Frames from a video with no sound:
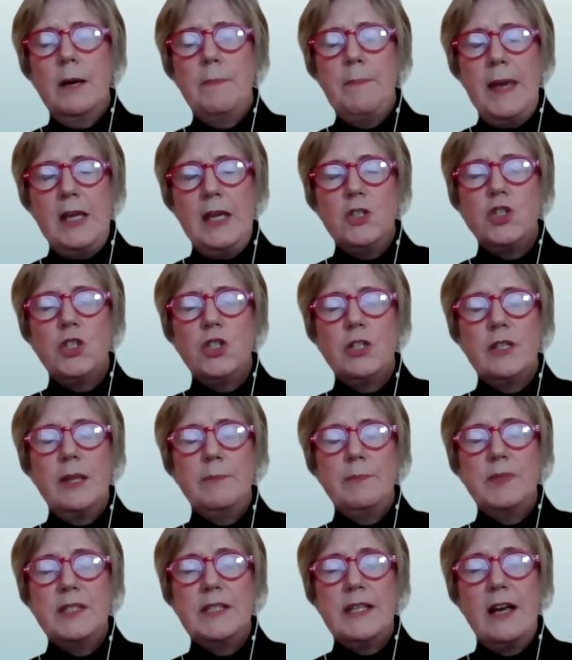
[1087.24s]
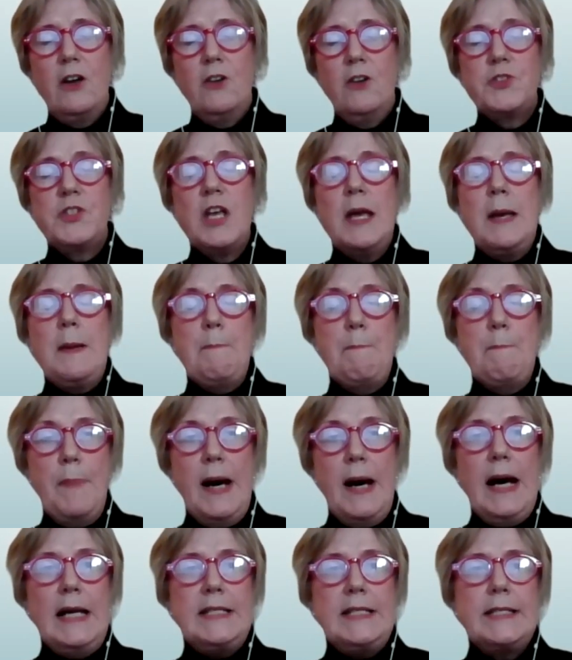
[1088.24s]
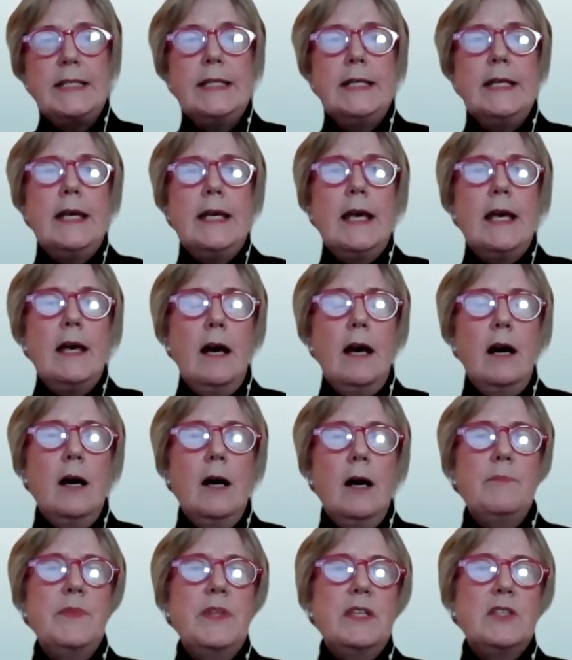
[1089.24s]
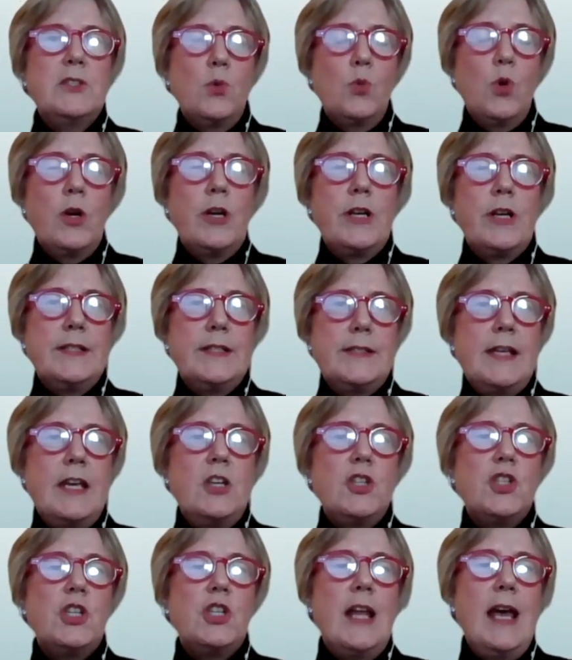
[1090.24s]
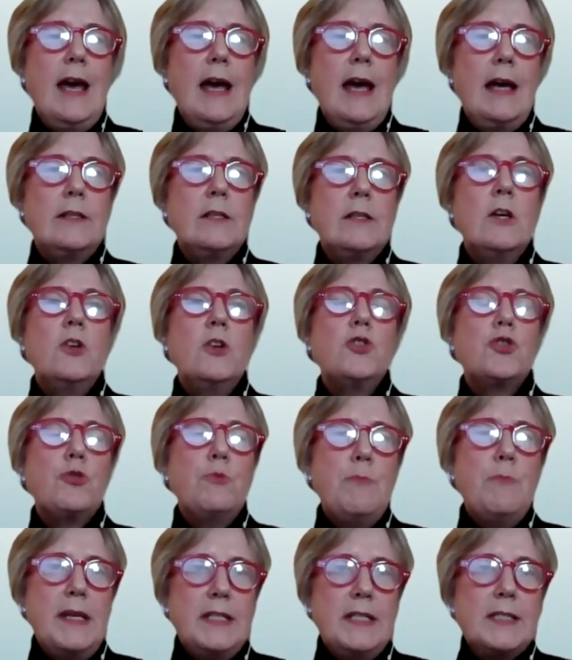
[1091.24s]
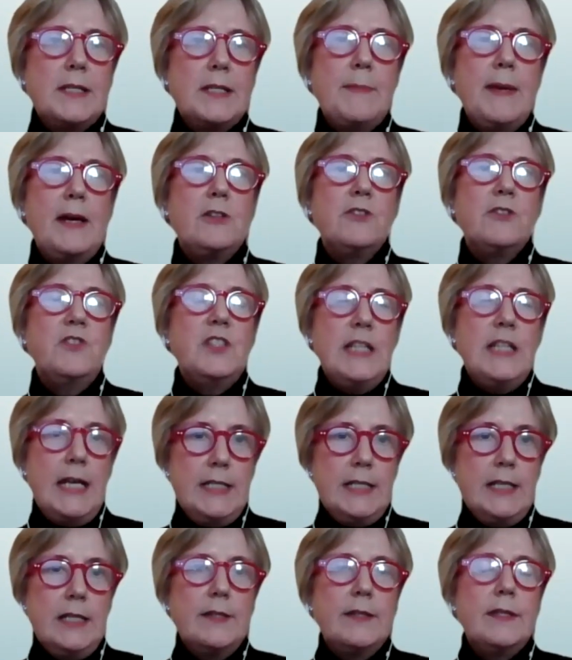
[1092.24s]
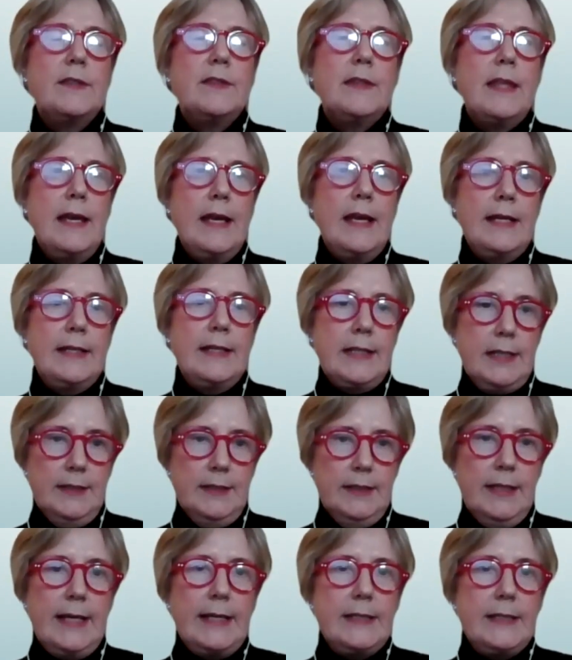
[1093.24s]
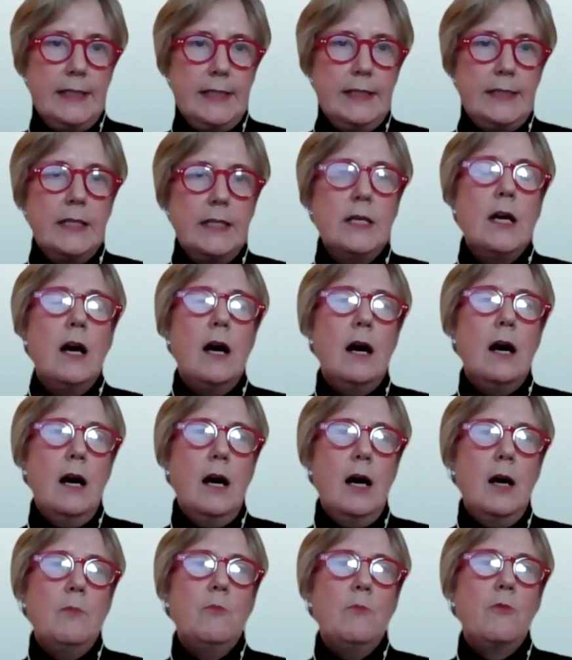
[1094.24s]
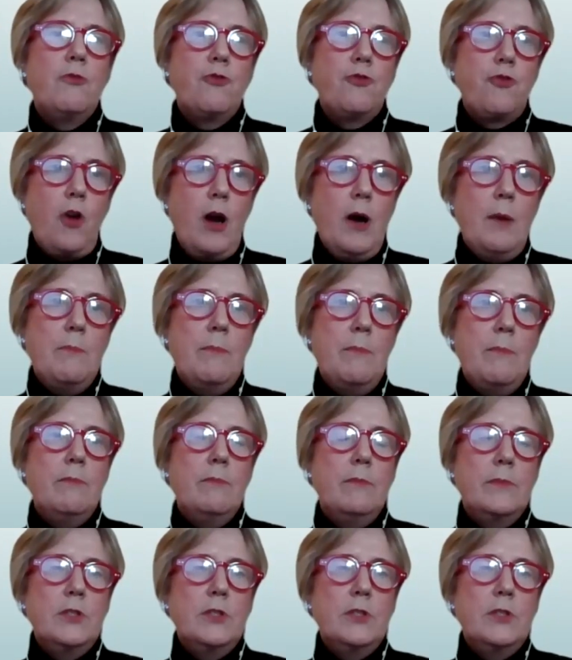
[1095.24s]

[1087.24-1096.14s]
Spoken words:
patient themselves, but this organization had tremendous amount of data that they had collected from